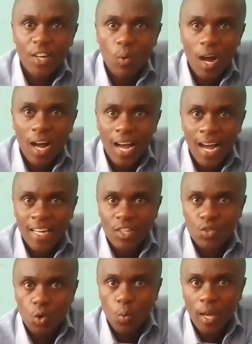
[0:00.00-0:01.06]
your heart
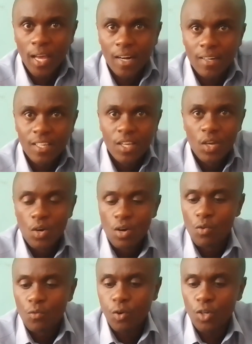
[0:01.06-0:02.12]
so well
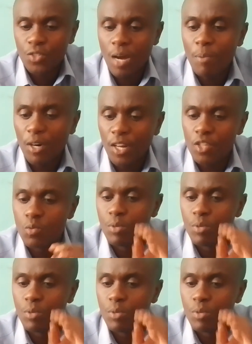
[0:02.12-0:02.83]
for somebody else to